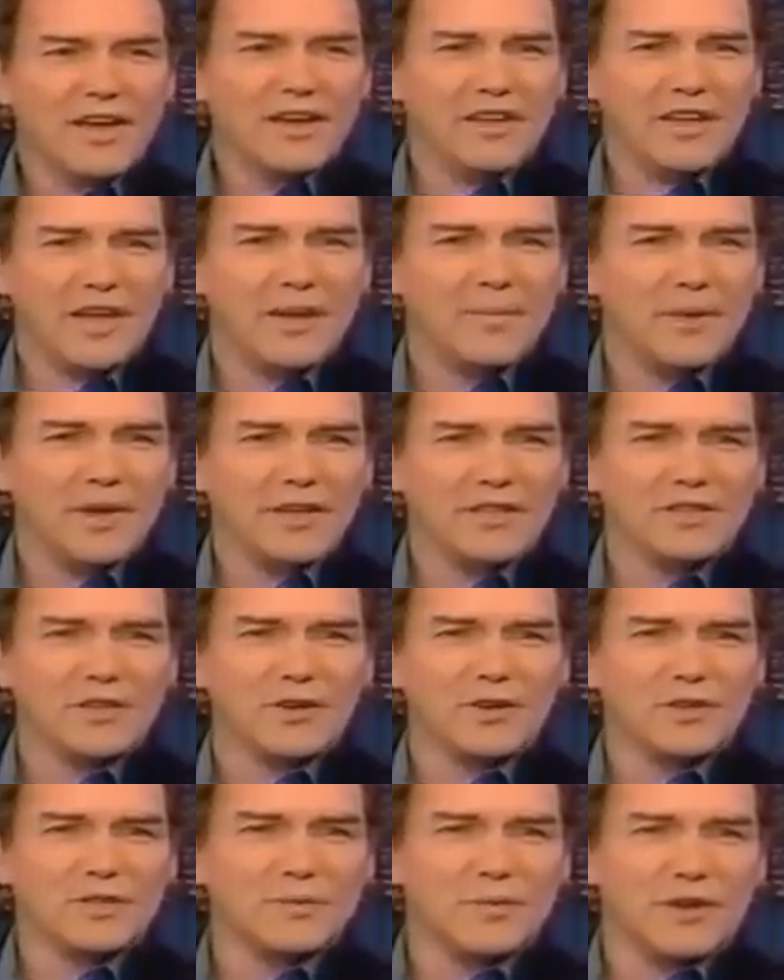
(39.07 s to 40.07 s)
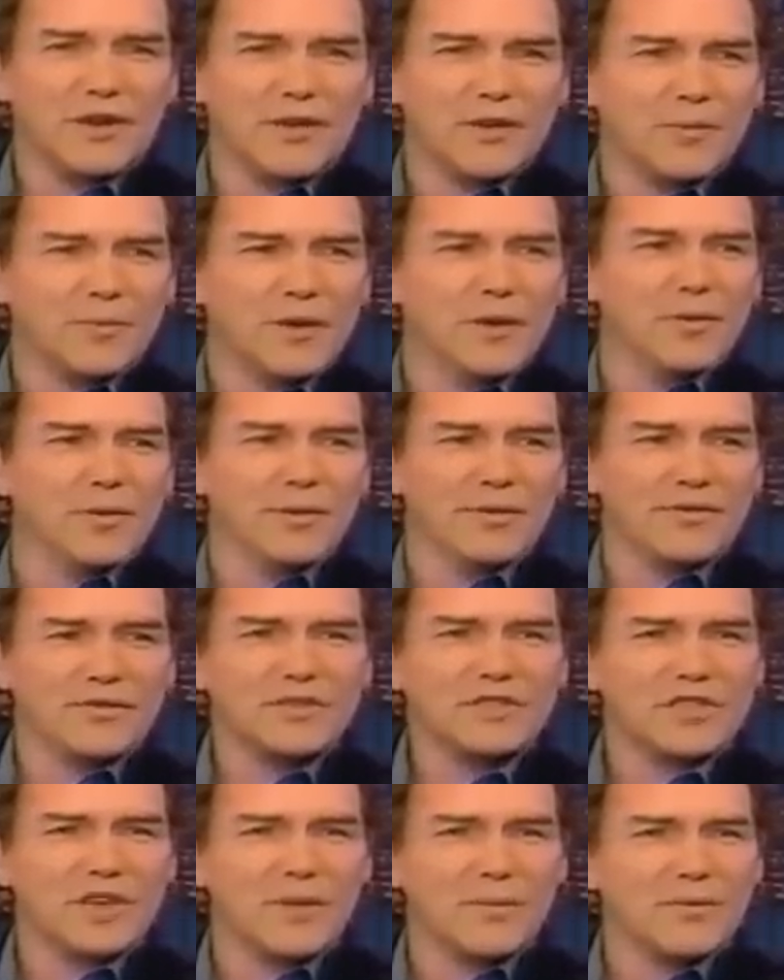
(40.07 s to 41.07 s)
you can't make jokes about other people, but for
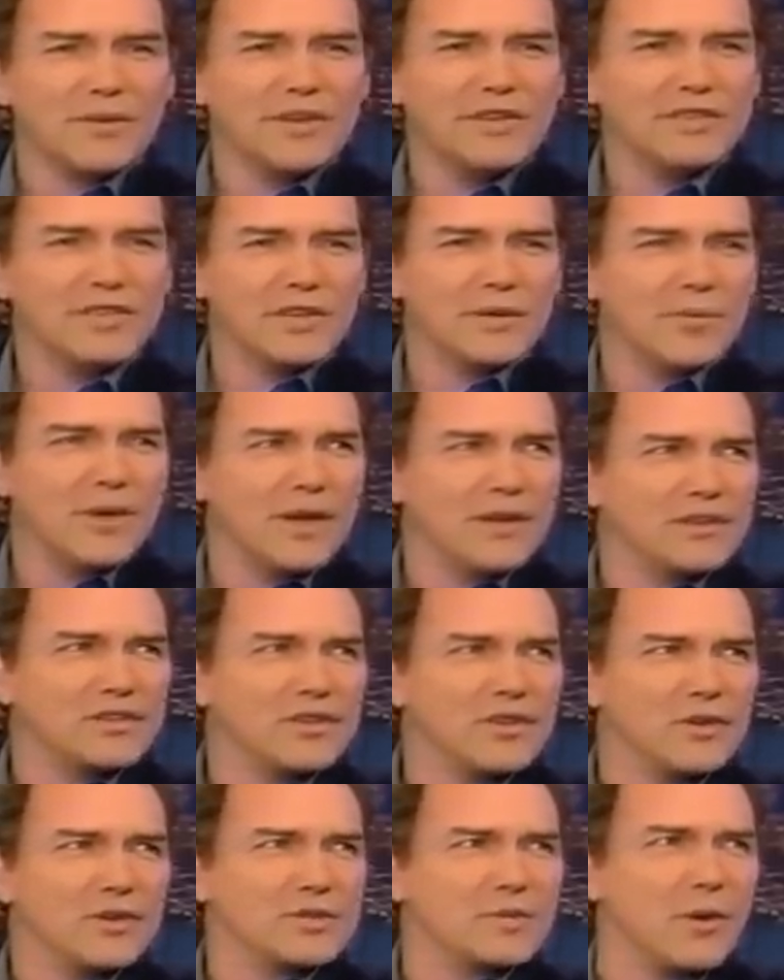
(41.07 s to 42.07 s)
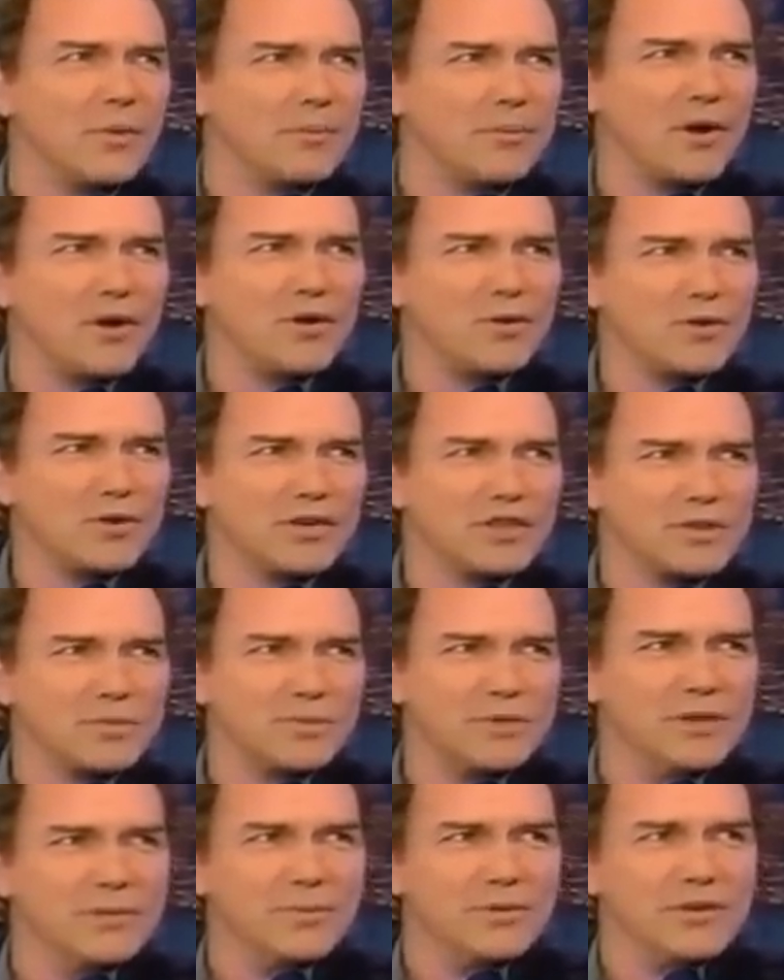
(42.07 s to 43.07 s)
some reason you make jokes about Polish
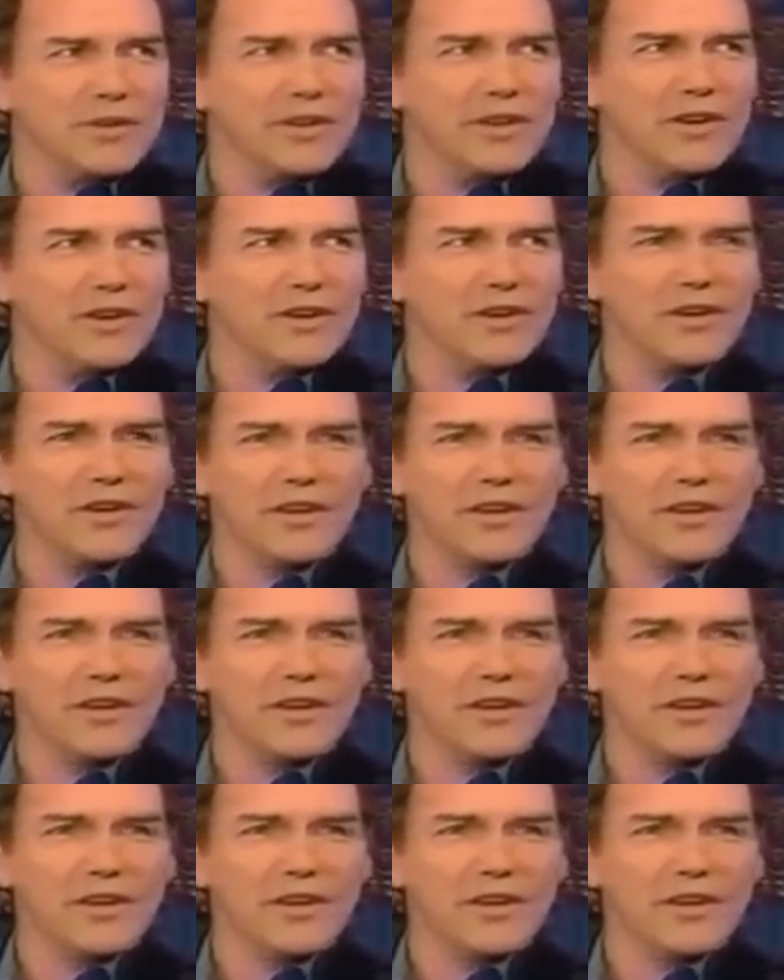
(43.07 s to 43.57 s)
people, you know.